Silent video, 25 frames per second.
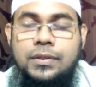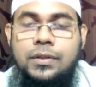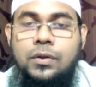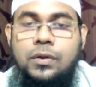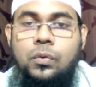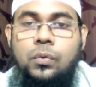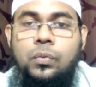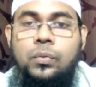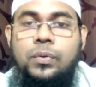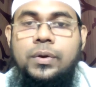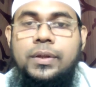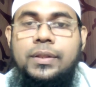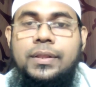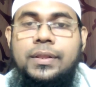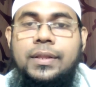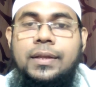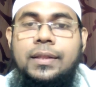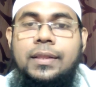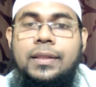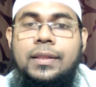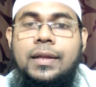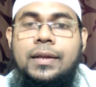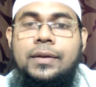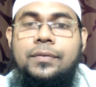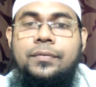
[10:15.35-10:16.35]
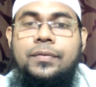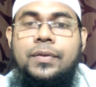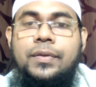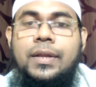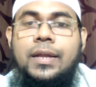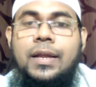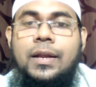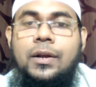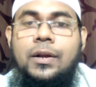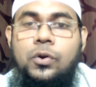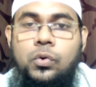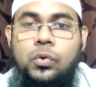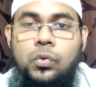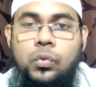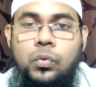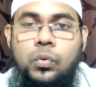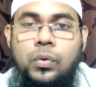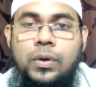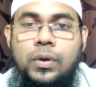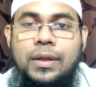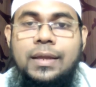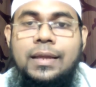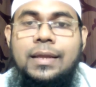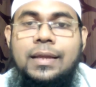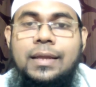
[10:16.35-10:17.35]
The only thing that we can
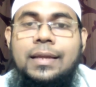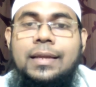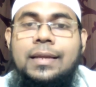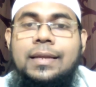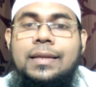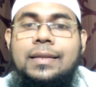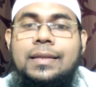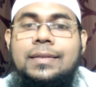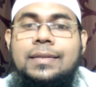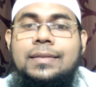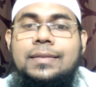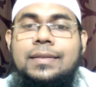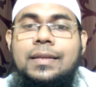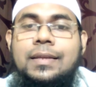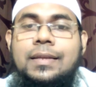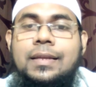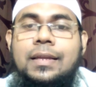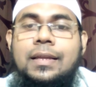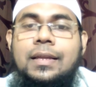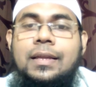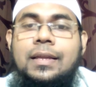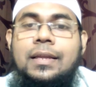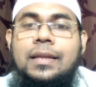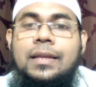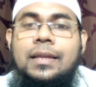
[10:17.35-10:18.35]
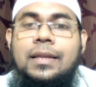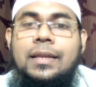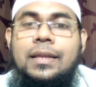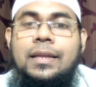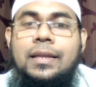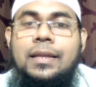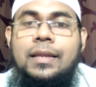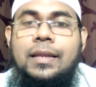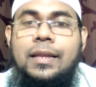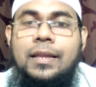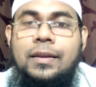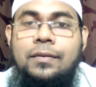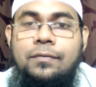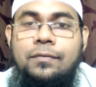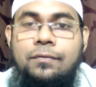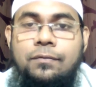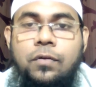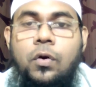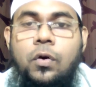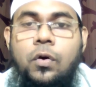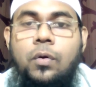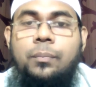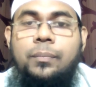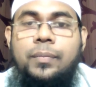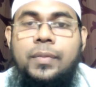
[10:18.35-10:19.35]
do is
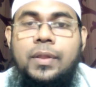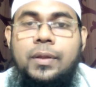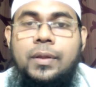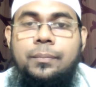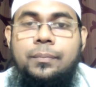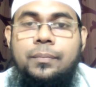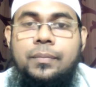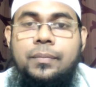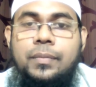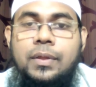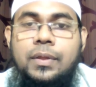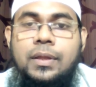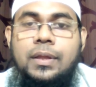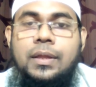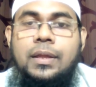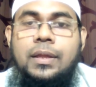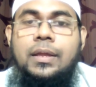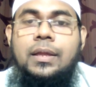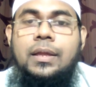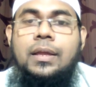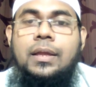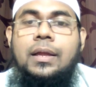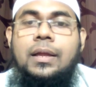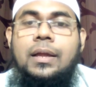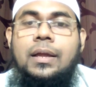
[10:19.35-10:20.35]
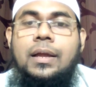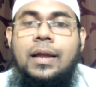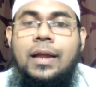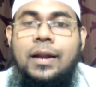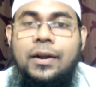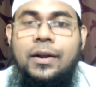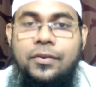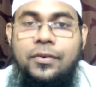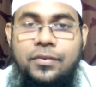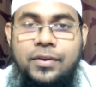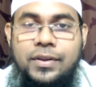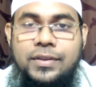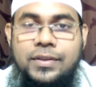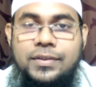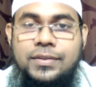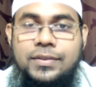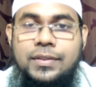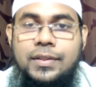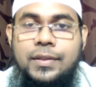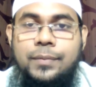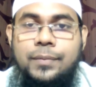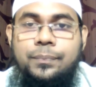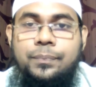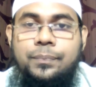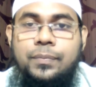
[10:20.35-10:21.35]
inform them,
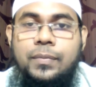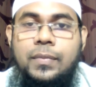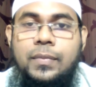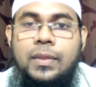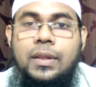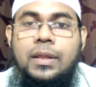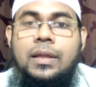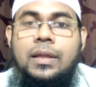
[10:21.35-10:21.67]
address them,